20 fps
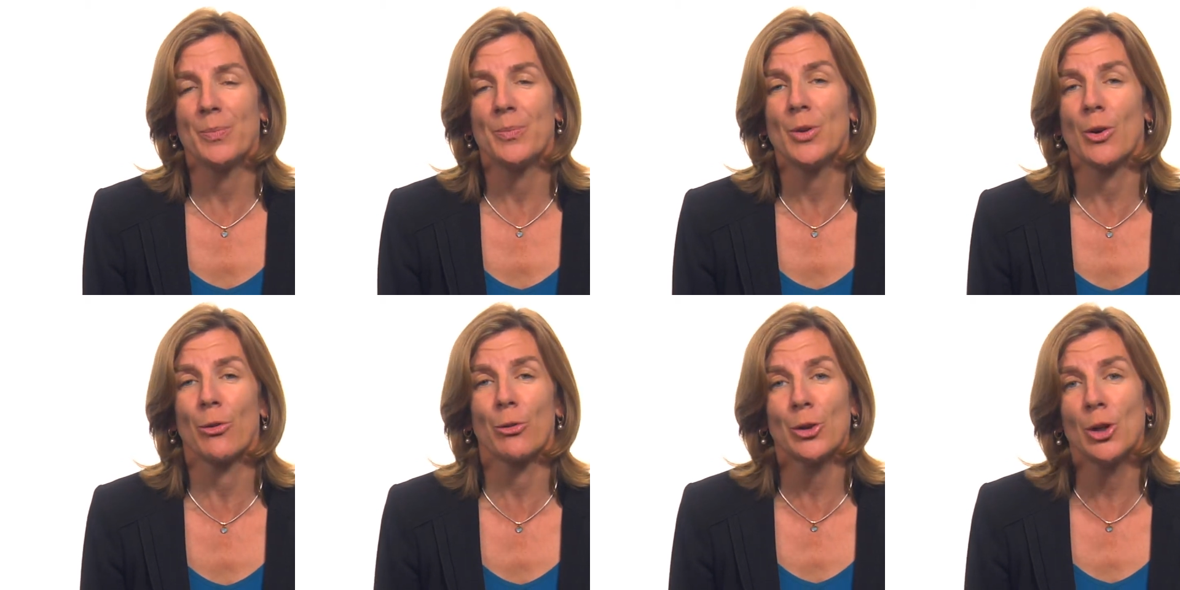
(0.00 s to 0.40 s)

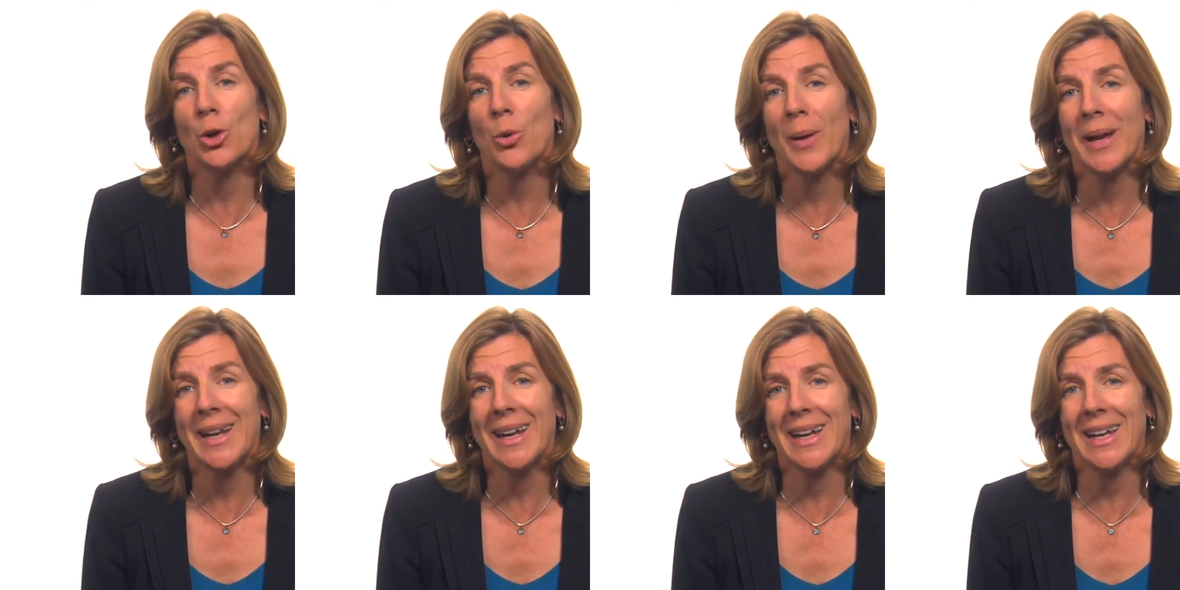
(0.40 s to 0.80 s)
your
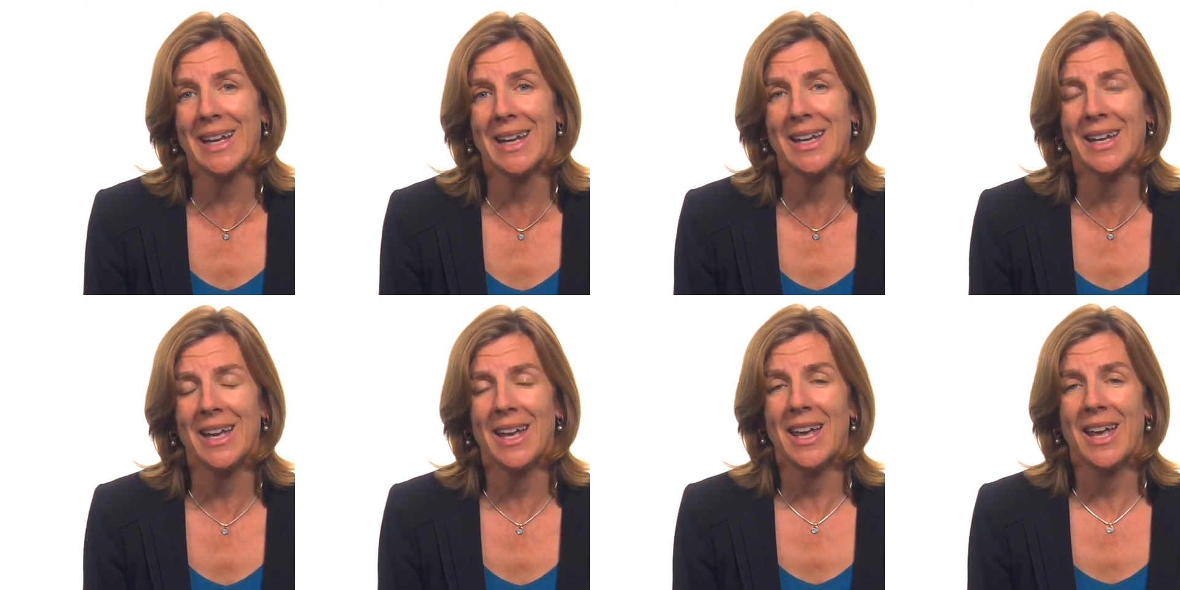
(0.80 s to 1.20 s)

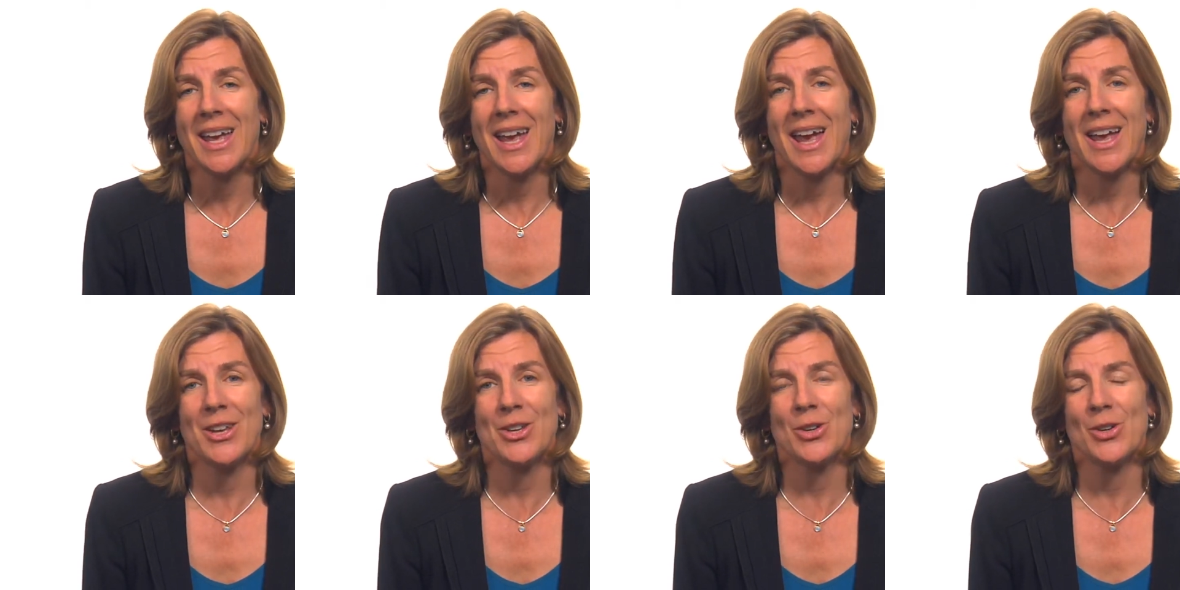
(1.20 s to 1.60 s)
fluidity
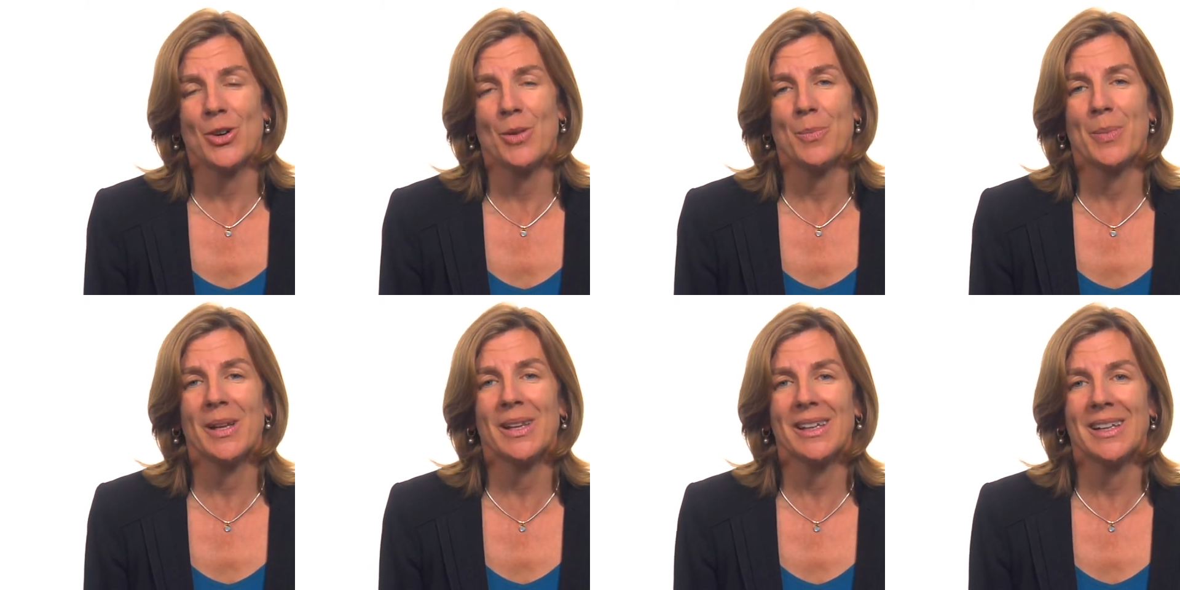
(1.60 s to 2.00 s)
and your
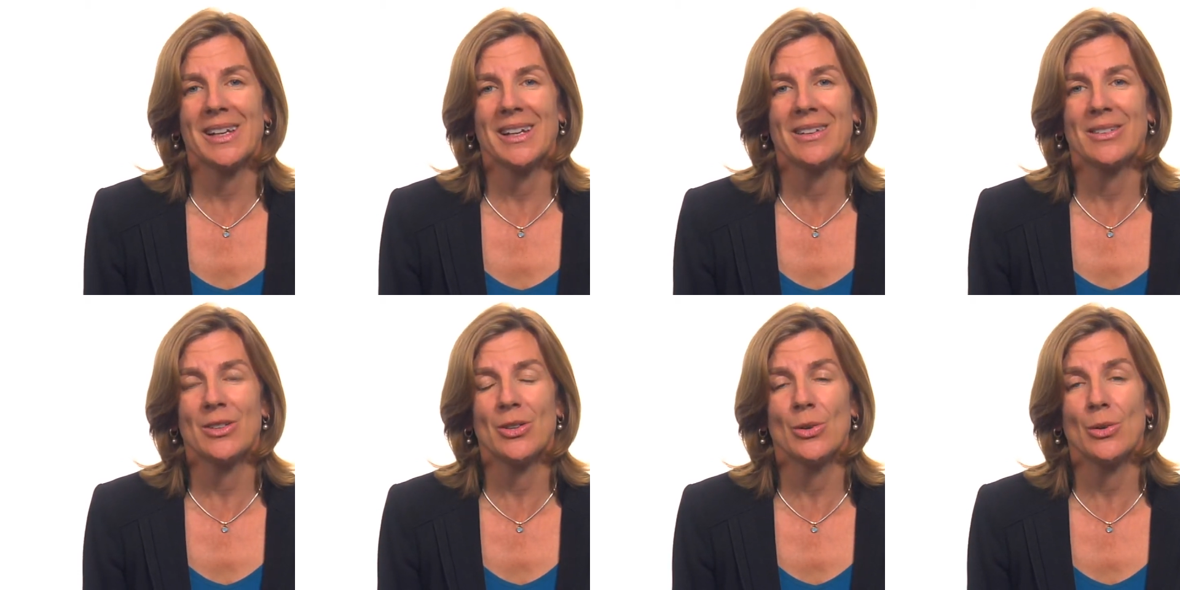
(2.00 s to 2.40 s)

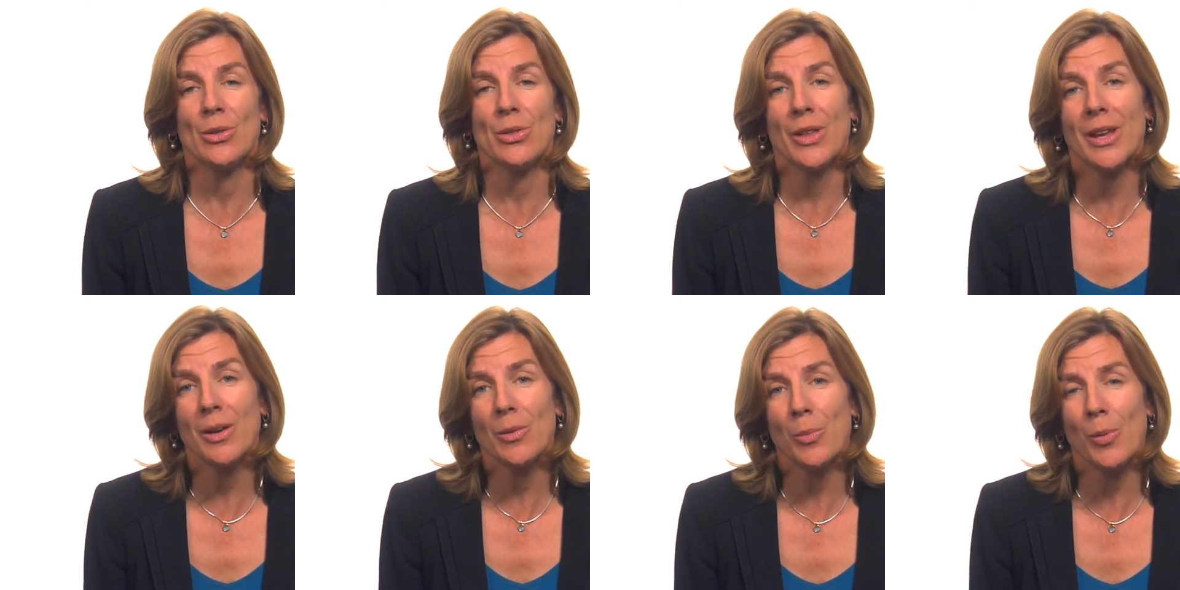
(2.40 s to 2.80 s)
ability to
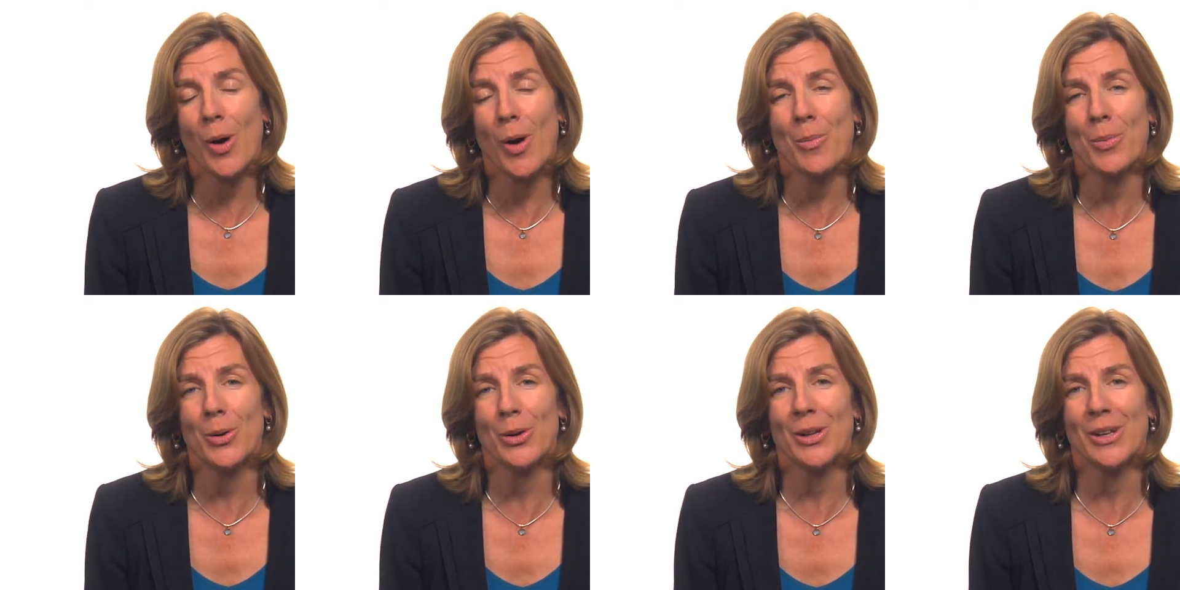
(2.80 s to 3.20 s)
think
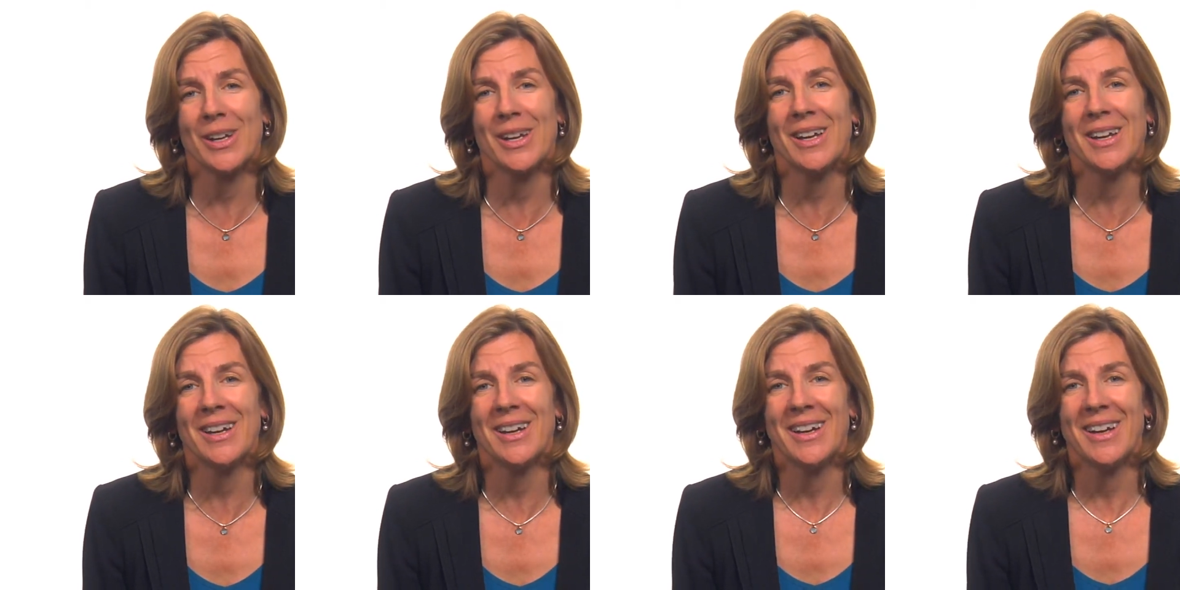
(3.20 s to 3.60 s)
properly.